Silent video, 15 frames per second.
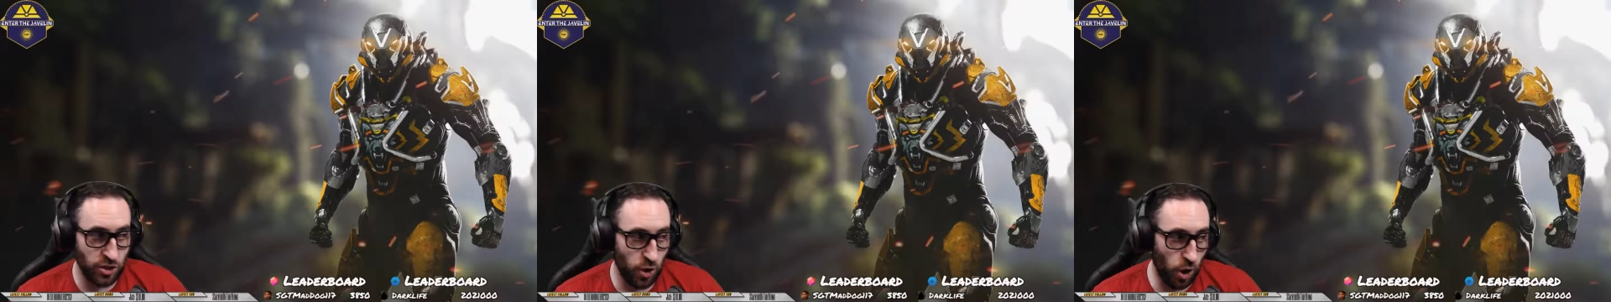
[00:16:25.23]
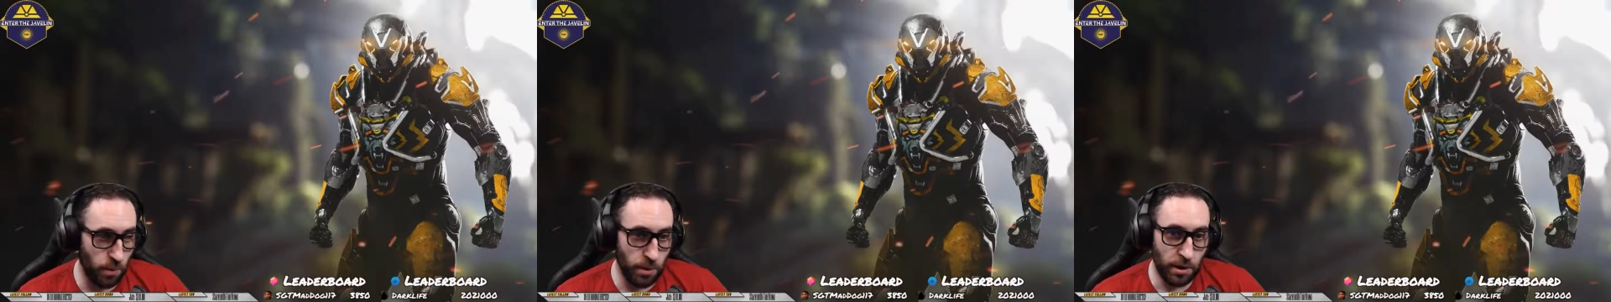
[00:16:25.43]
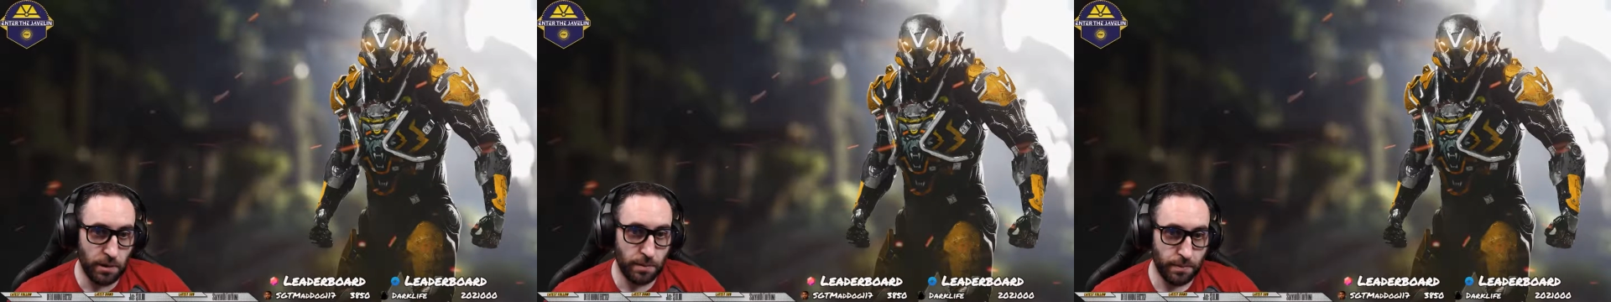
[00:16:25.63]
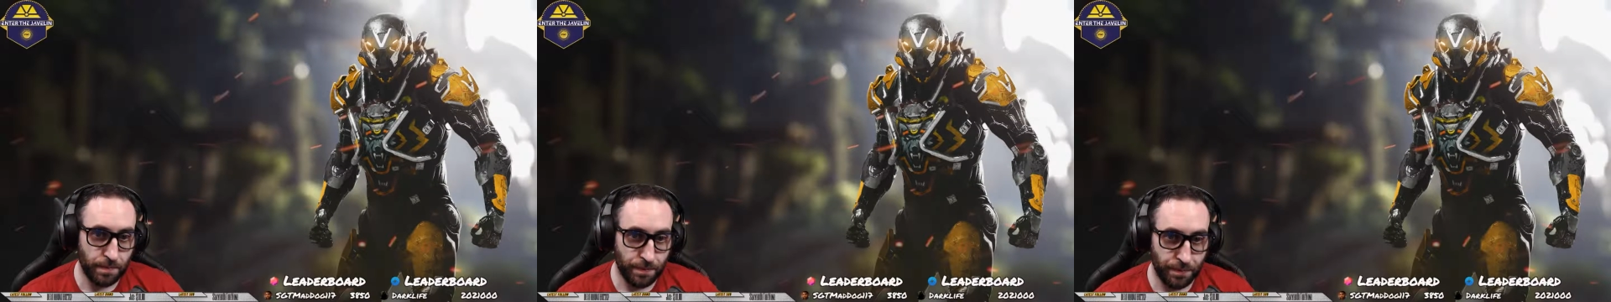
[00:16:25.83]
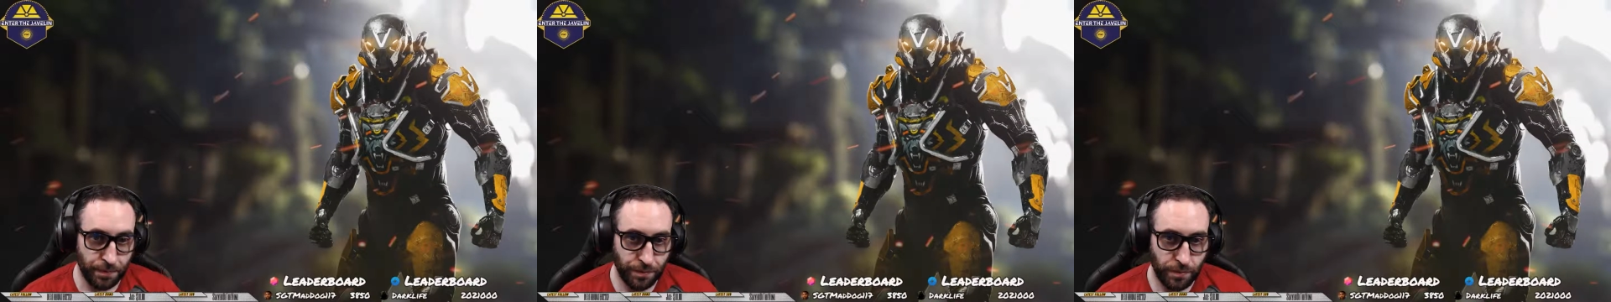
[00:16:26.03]
armor.
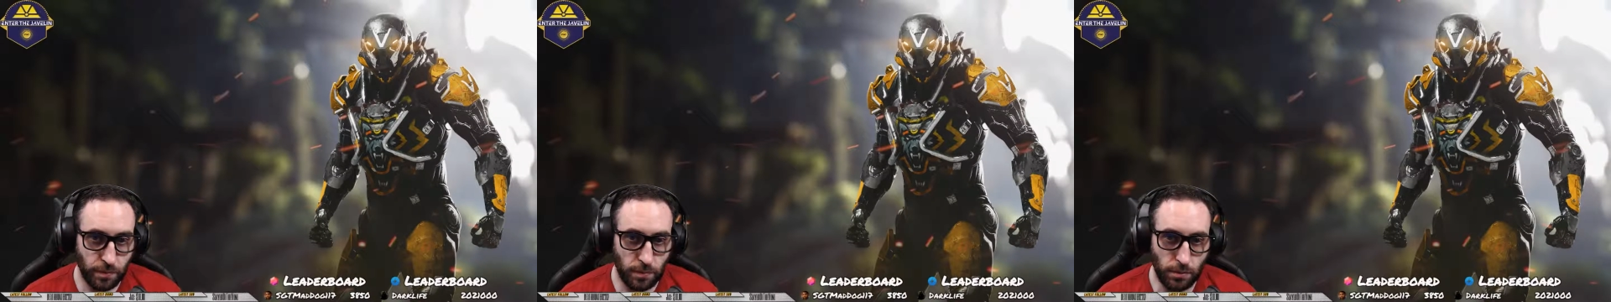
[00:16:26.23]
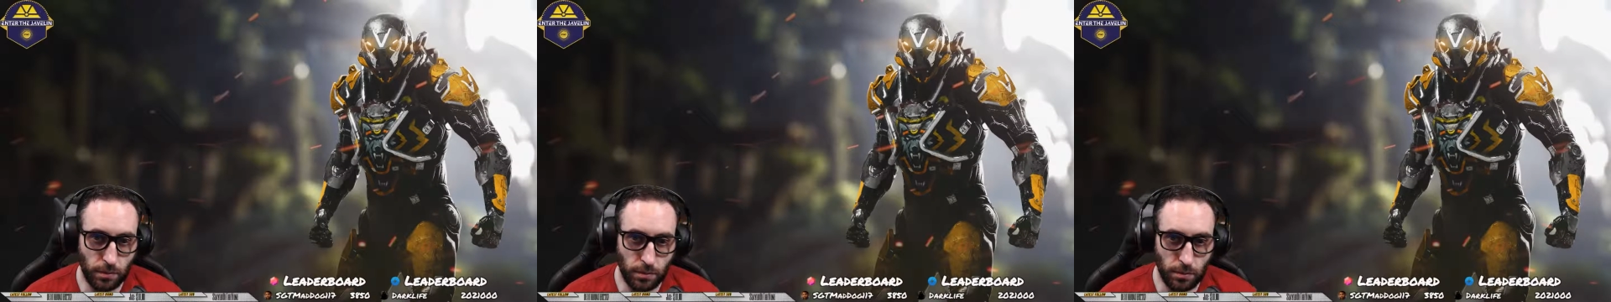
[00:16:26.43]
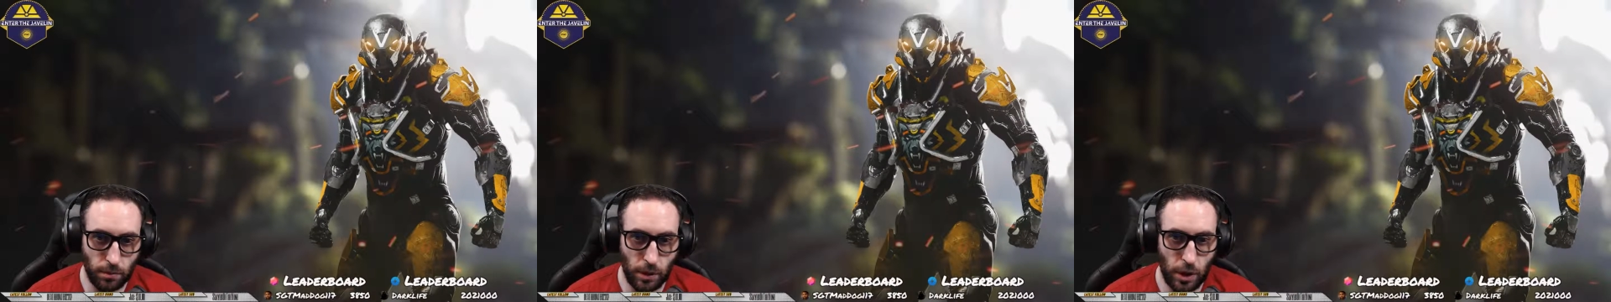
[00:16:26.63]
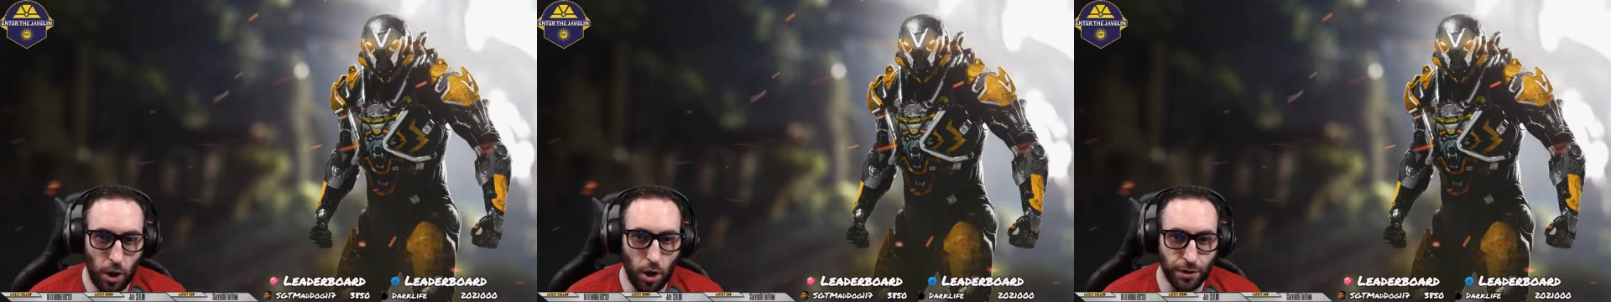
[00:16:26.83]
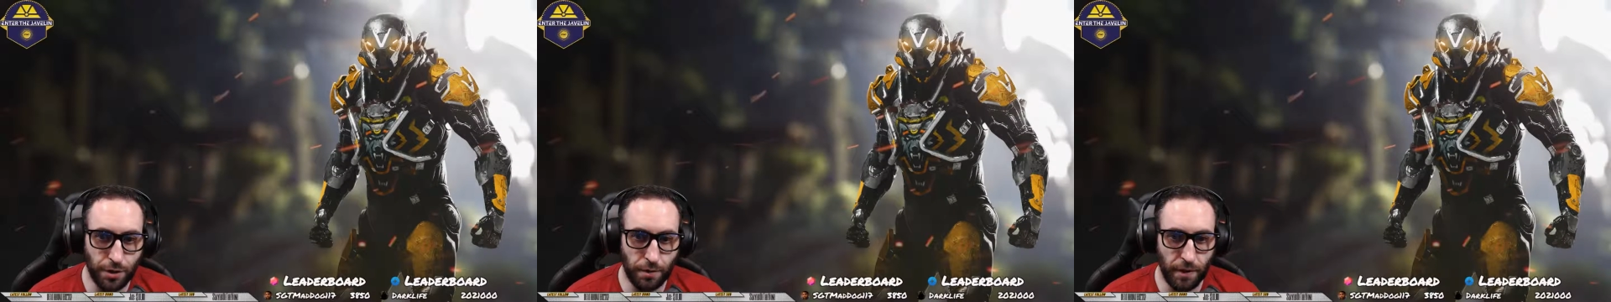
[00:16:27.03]

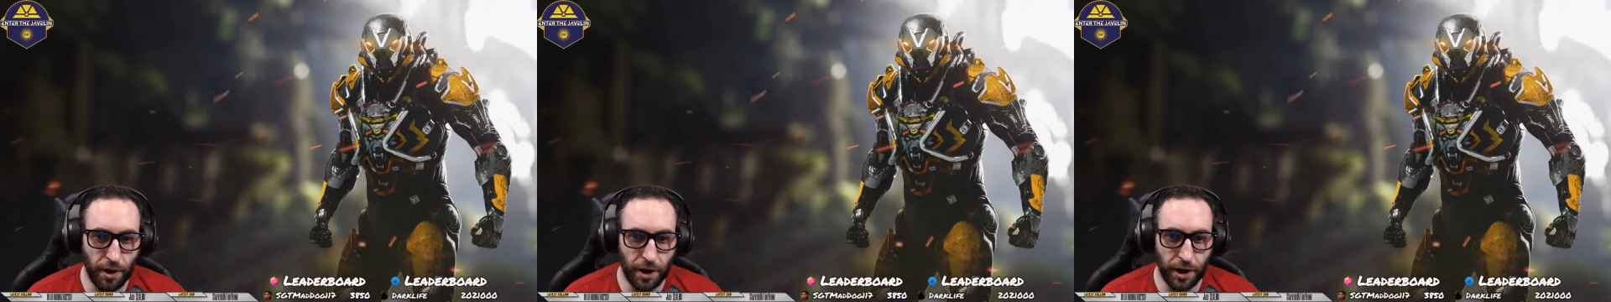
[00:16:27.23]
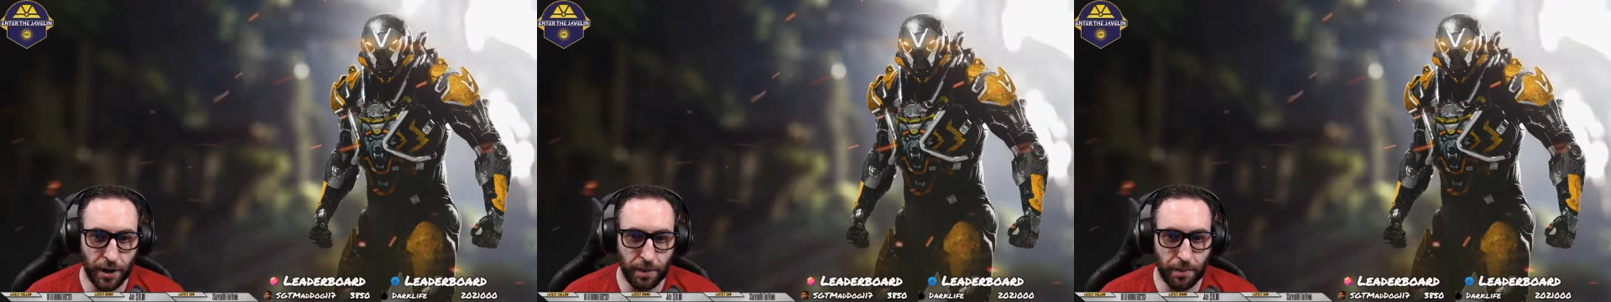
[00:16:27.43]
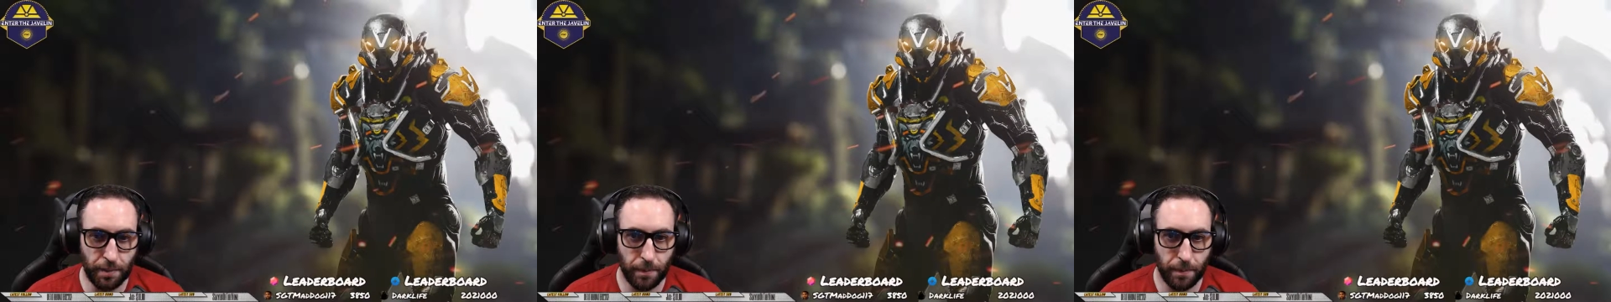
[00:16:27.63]
Also very good.